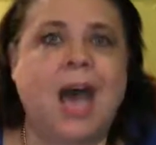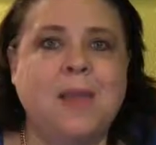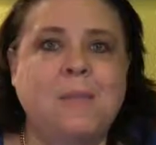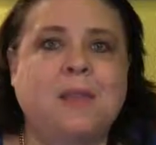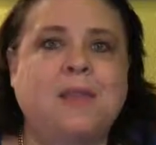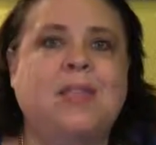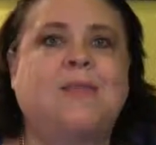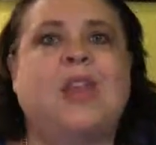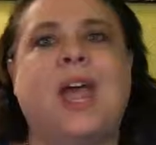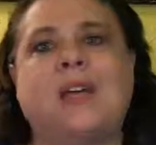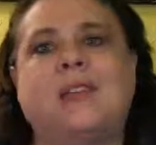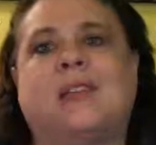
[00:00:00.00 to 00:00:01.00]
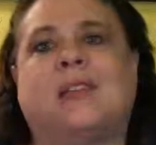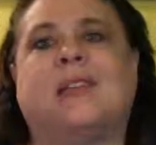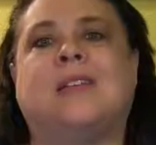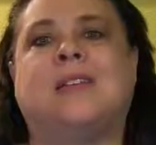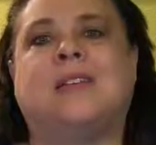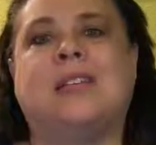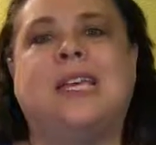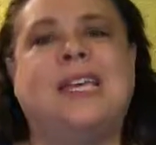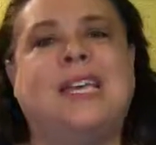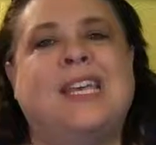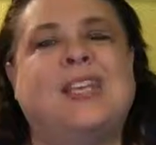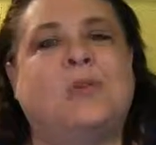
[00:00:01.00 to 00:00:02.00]
I believe that excellence
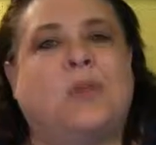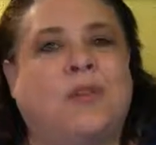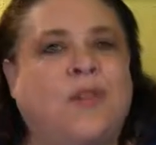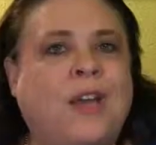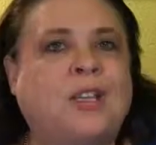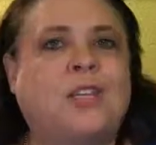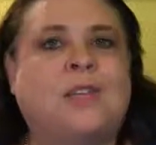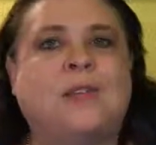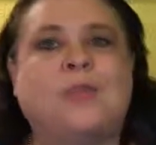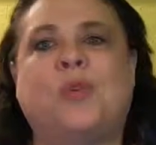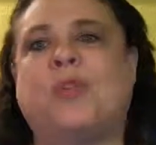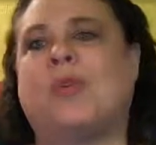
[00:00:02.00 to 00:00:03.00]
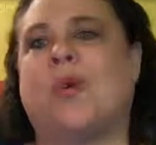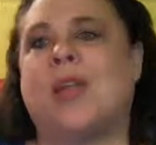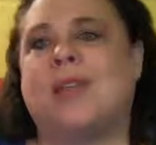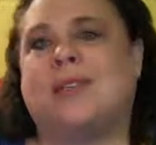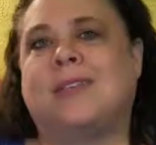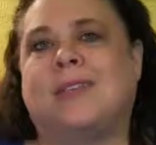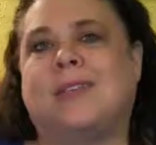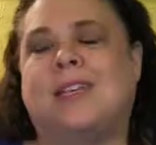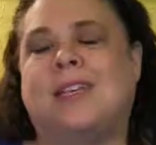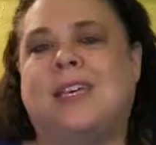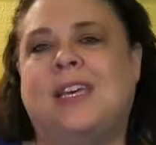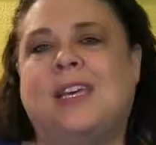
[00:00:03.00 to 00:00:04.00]
is perfectionism with grace.
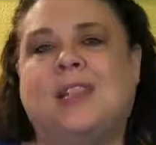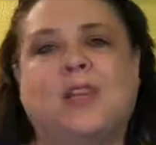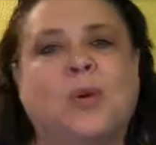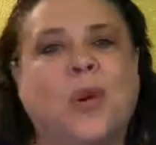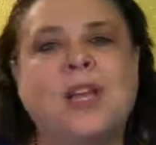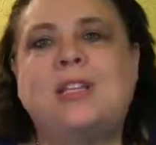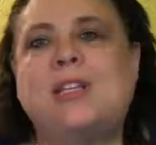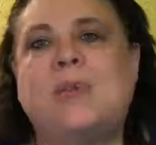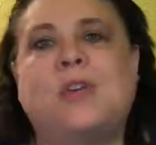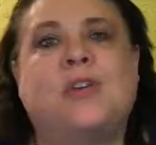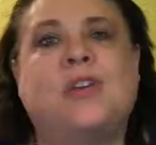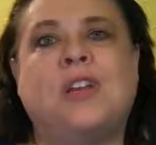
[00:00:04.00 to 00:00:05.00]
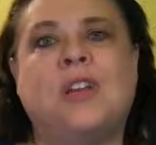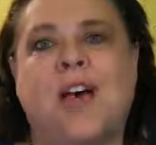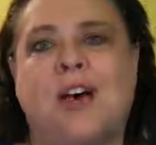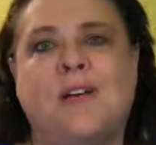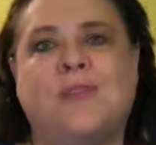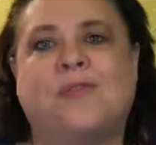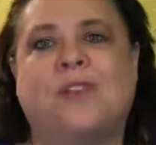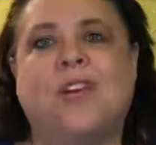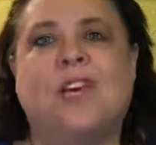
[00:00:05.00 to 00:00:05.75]
The grace to be good enough.